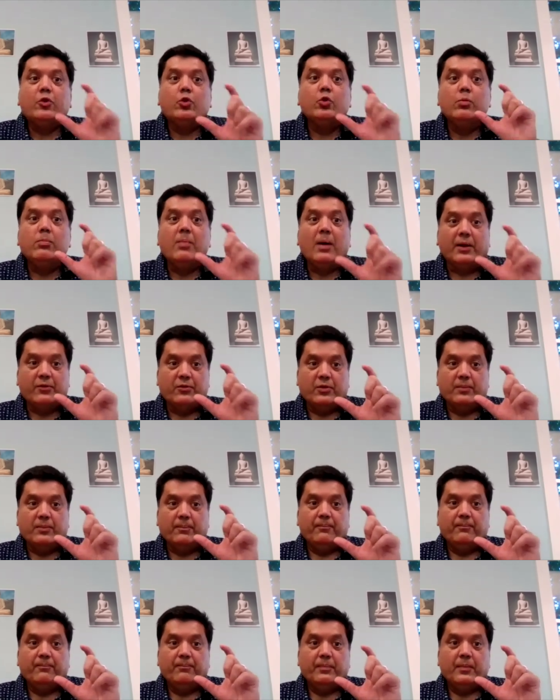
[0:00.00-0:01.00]
gets too
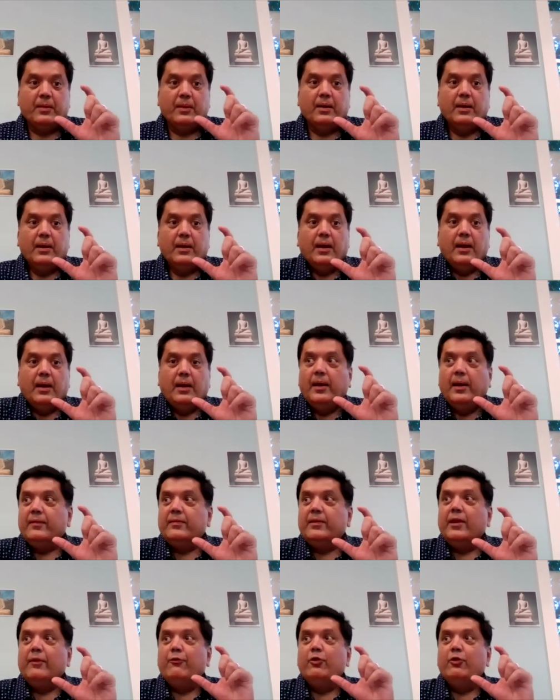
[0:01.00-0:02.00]
much,
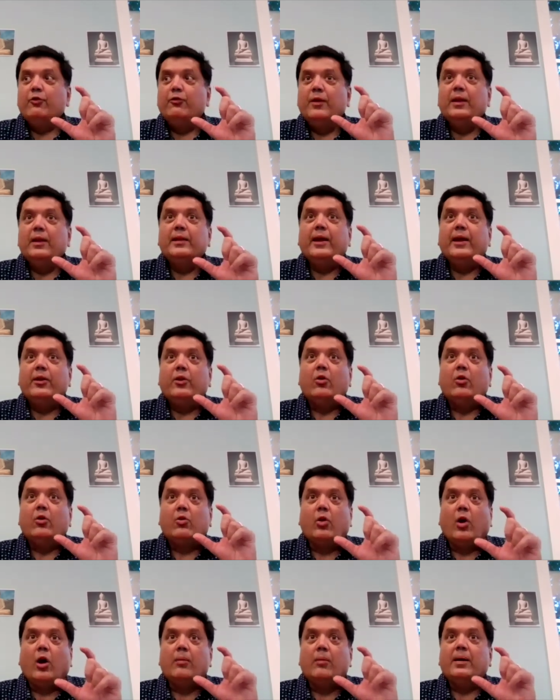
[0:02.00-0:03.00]
let's say if you feel that
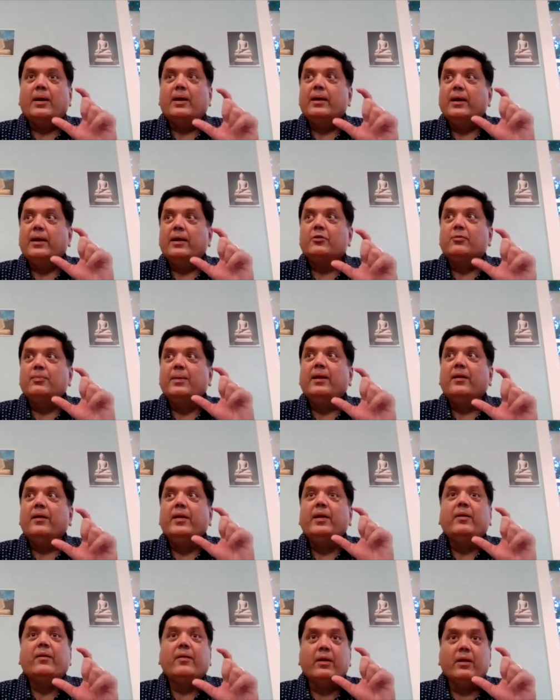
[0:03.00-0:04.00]
your trauma has
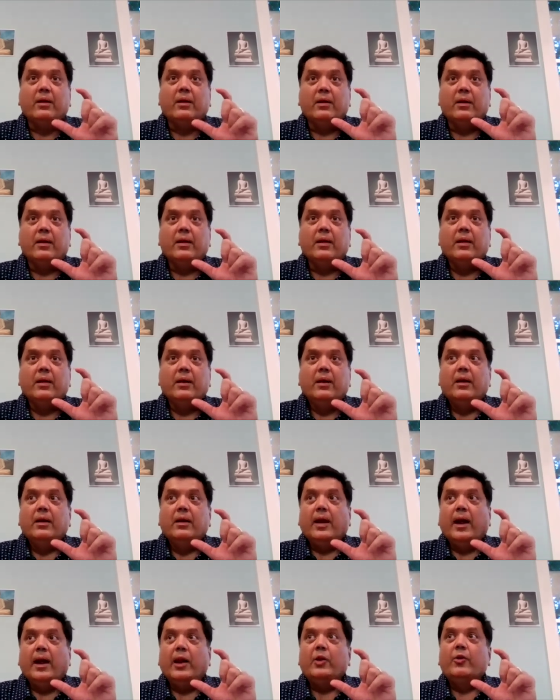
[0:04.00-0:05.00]
been re-triggered
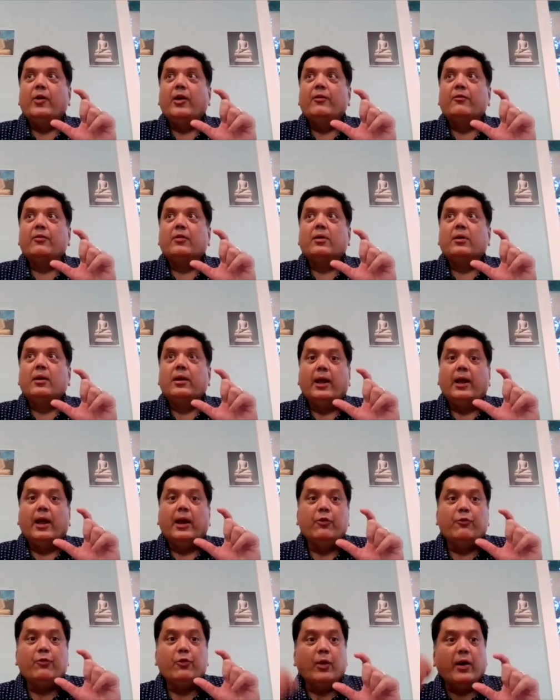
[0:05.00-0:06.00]
and
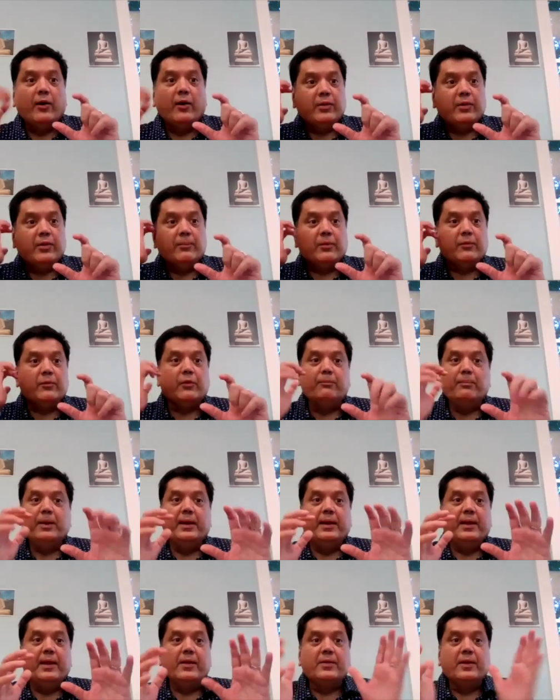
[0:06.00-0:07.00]
if you have symptoms of
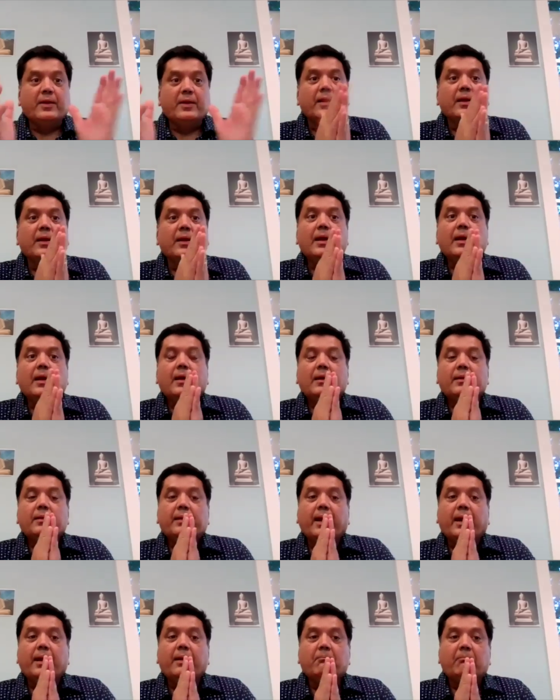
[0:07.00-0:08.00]
PTSD,
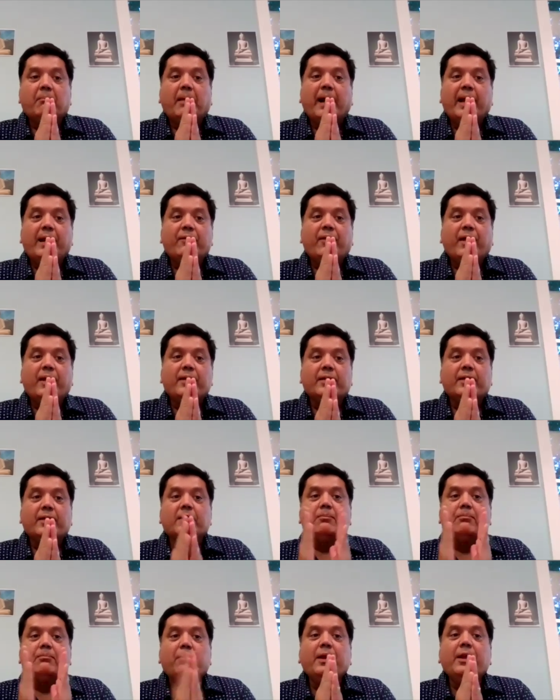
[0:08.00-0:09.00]
then my advice
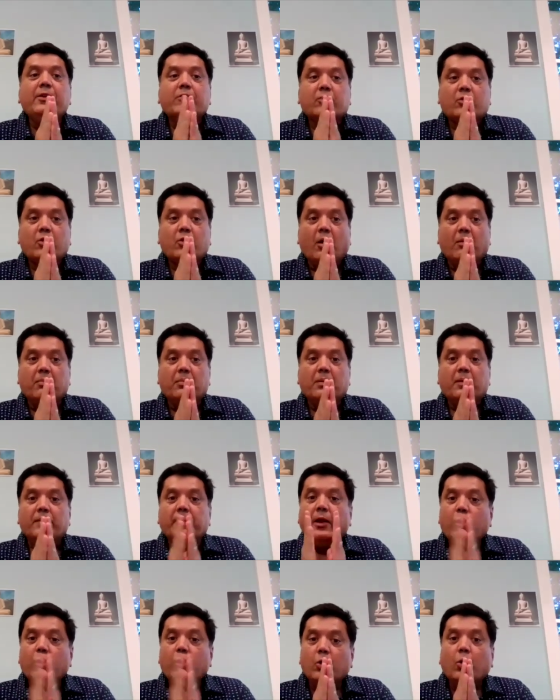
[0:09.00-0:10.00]
is please stop.
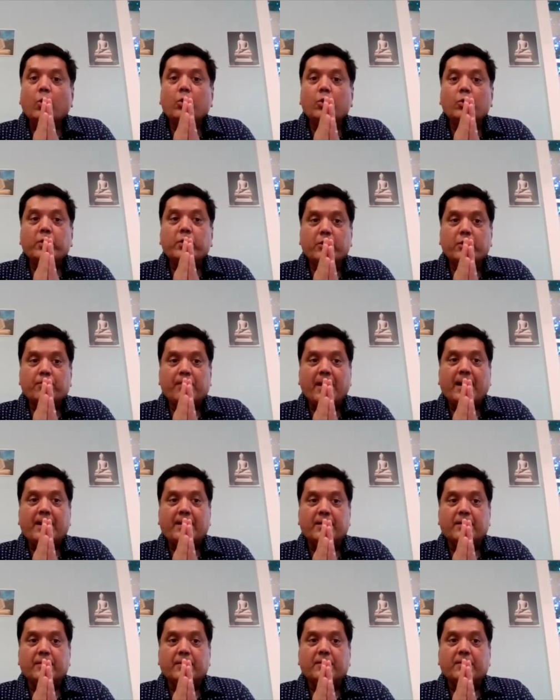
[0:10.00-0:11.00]
Then don't do this
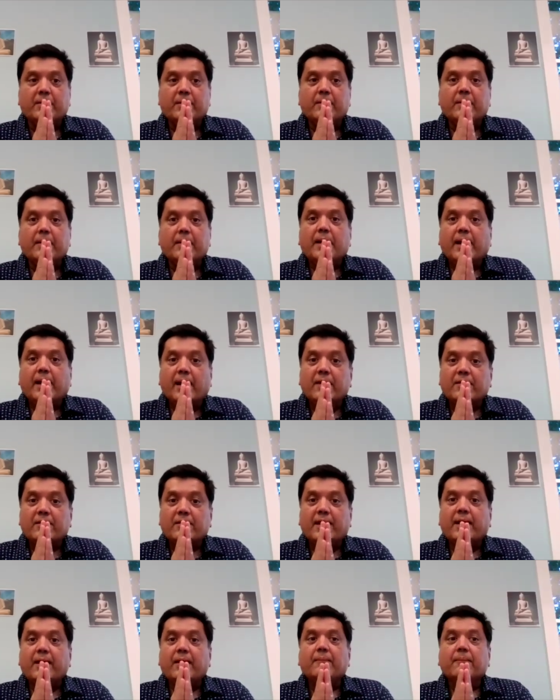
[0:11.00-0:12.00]
practice.
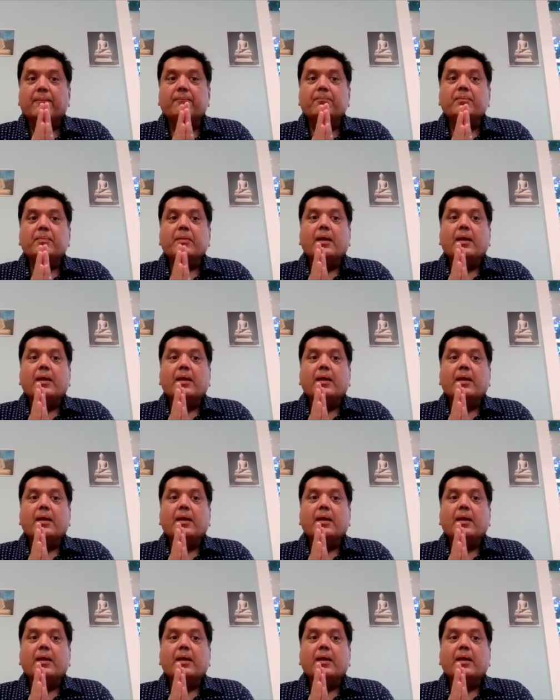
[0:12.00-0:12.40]
Instead,